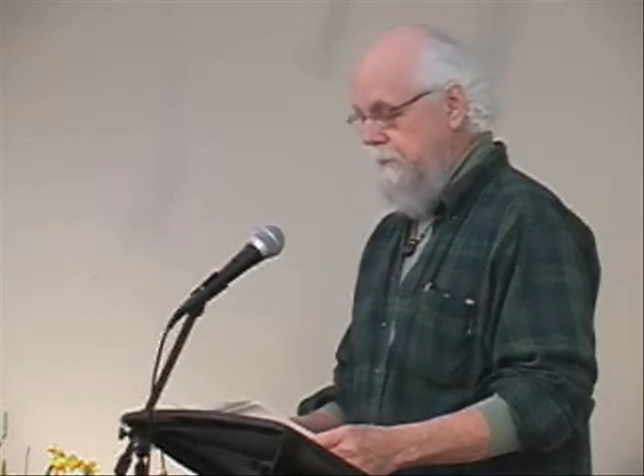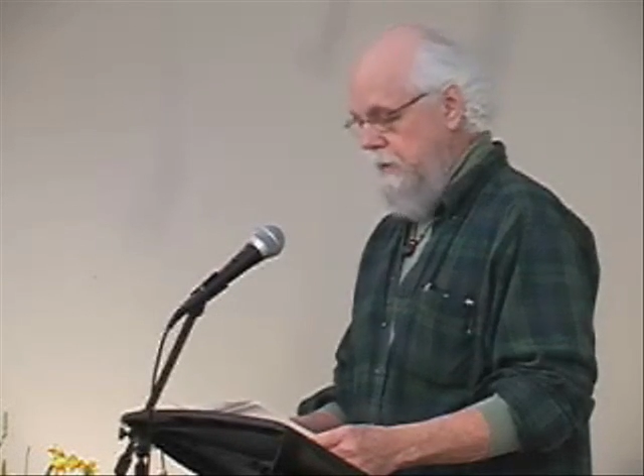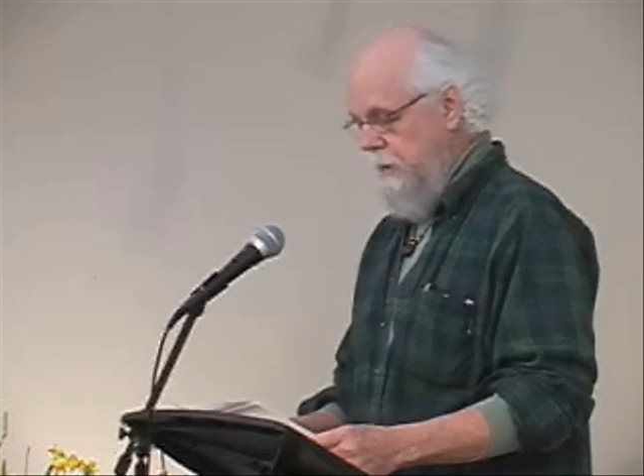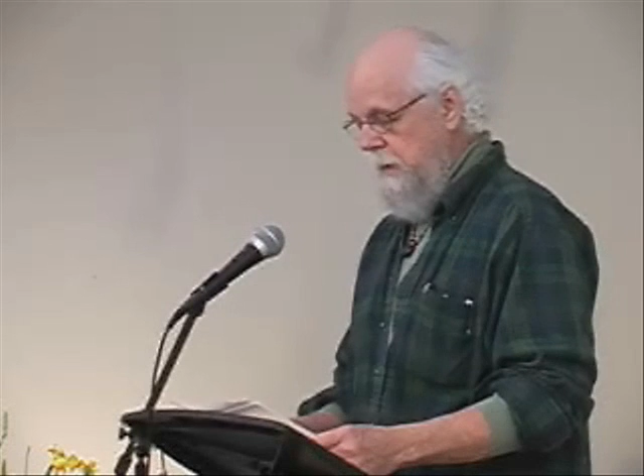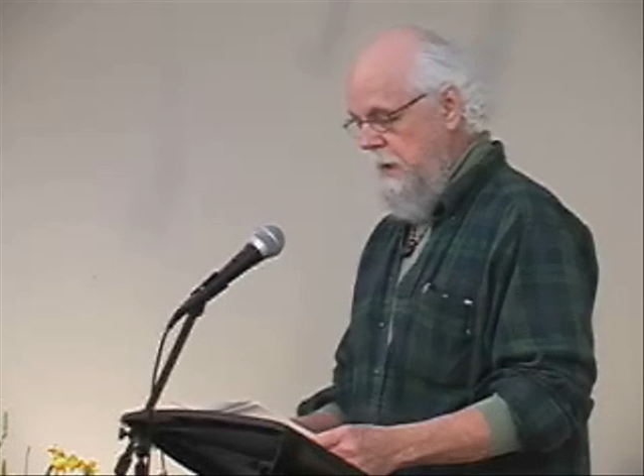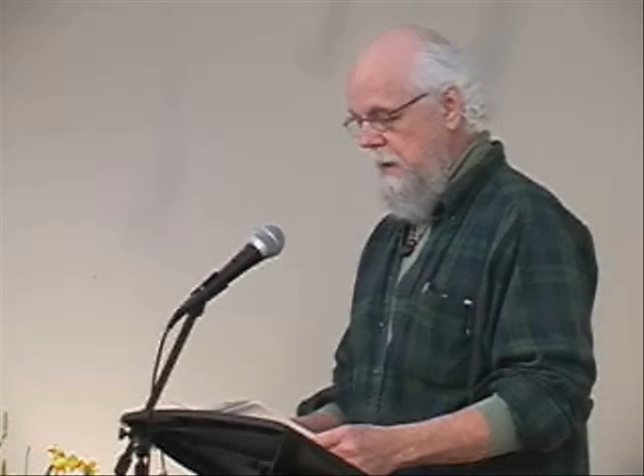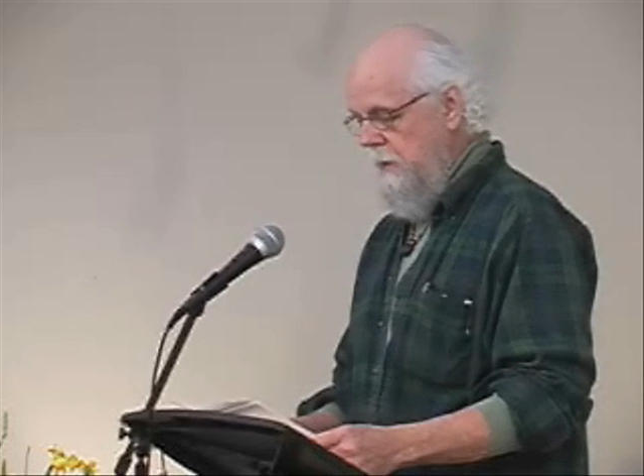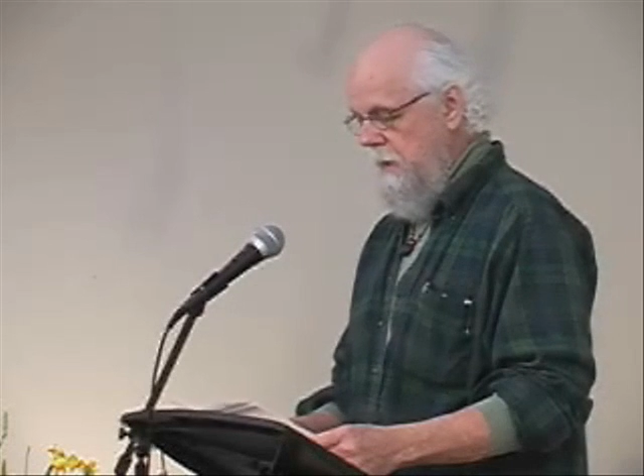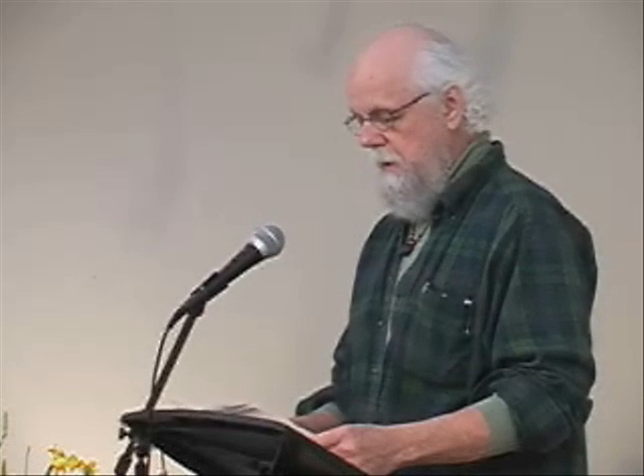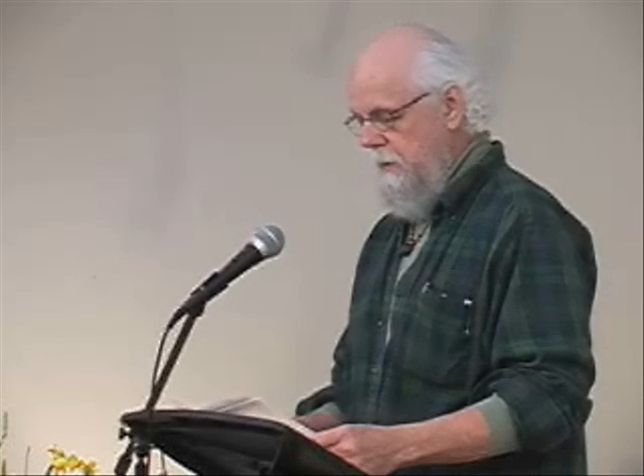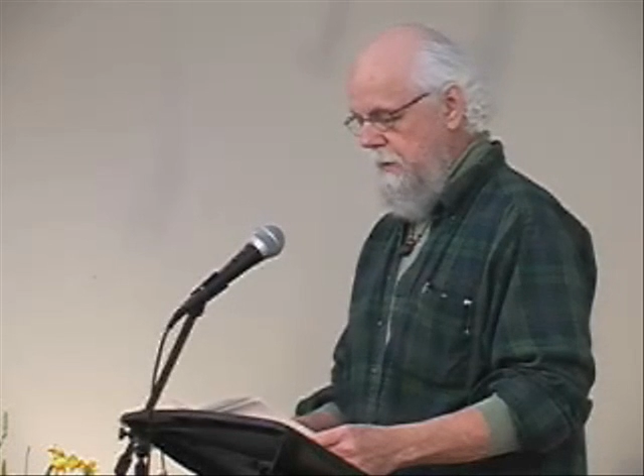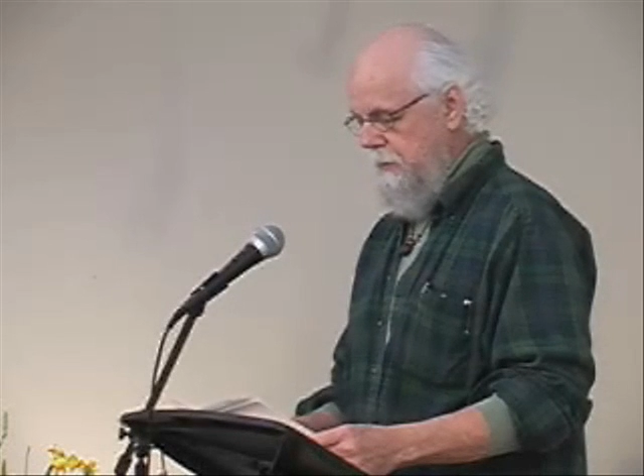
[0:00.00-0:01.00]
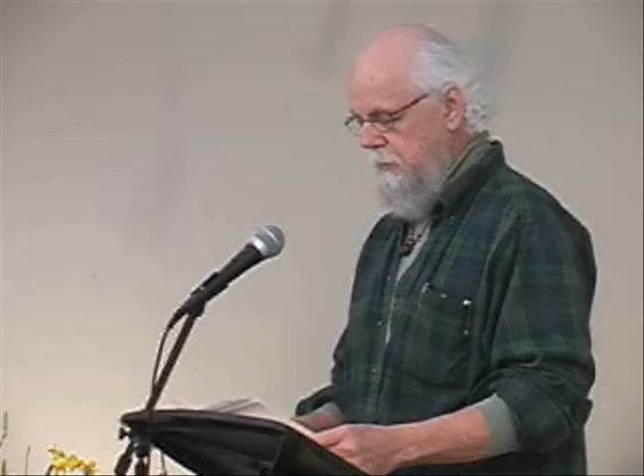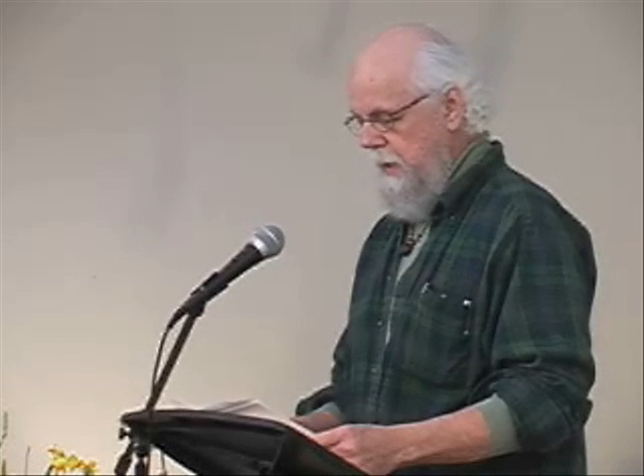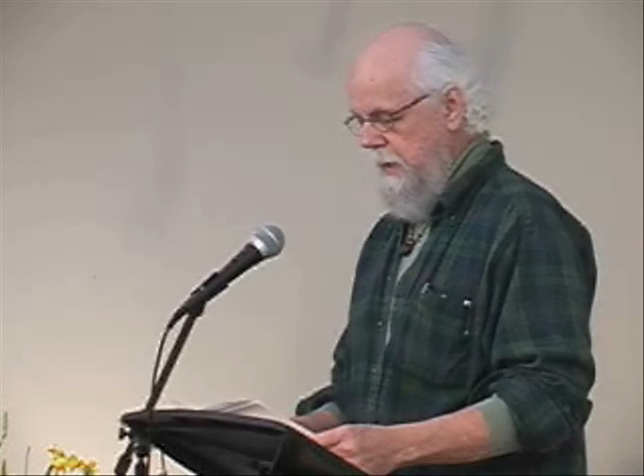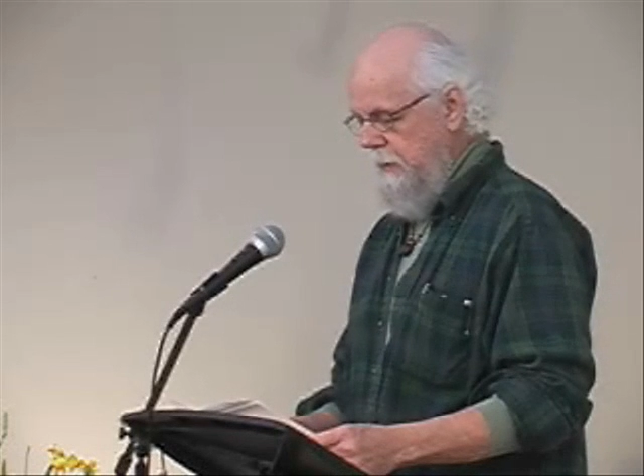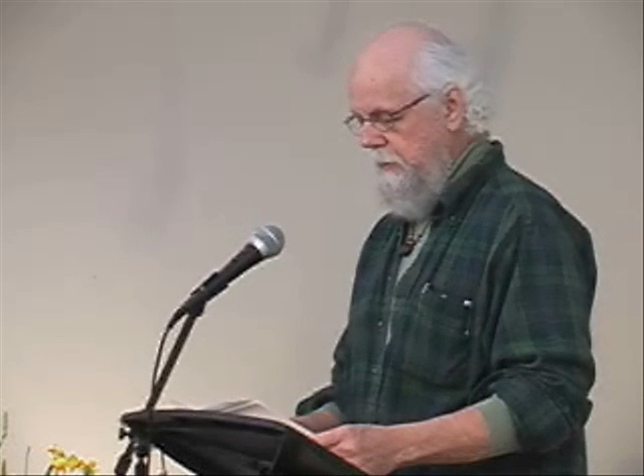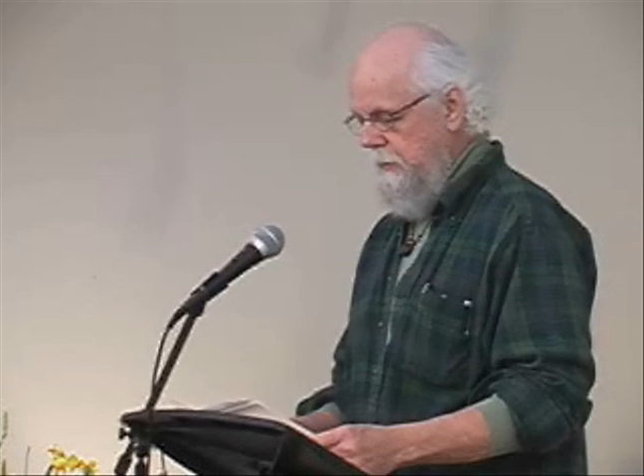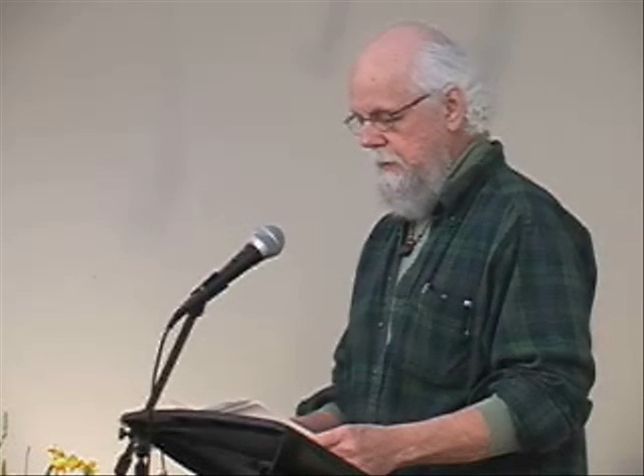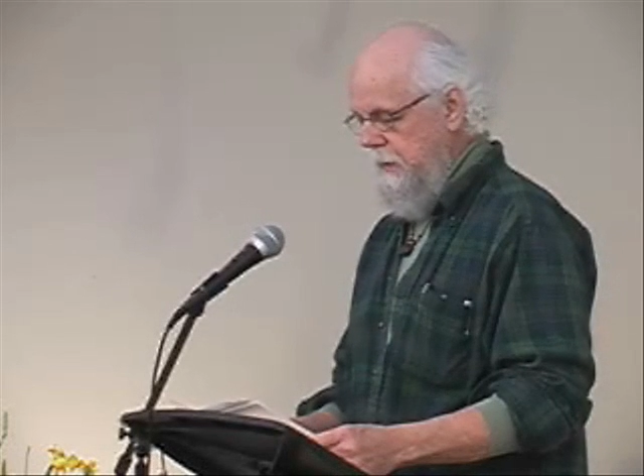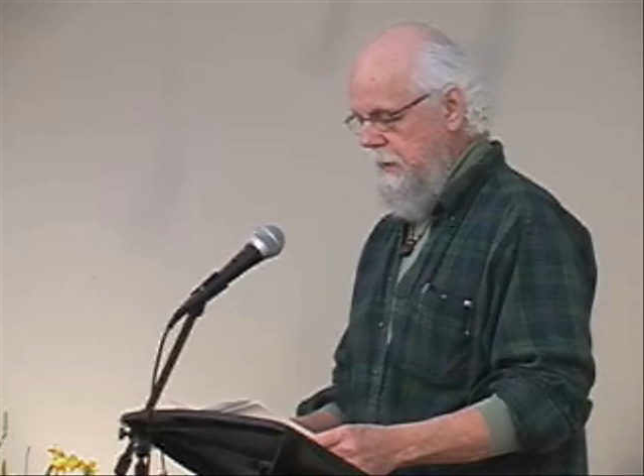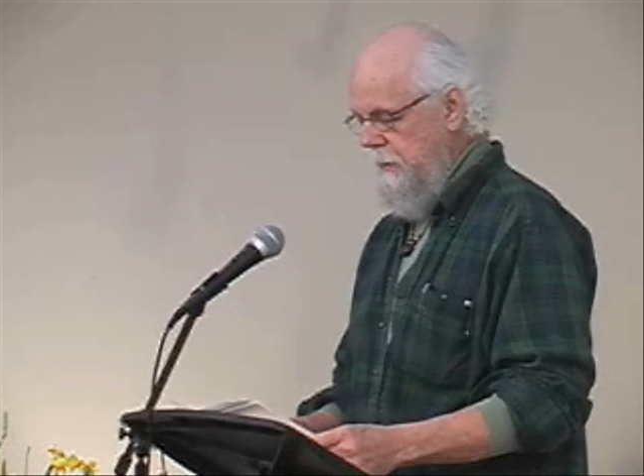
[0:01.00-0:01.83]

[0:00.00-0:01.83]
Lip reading: Jimmy ho-hoed his way toward the